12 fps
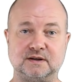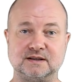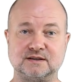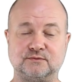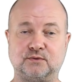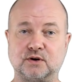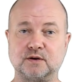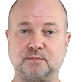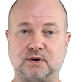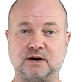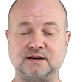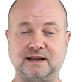it is
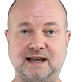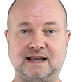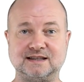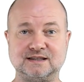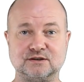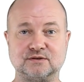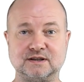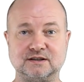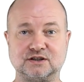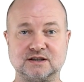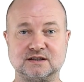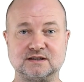4.80
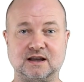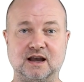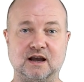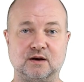inches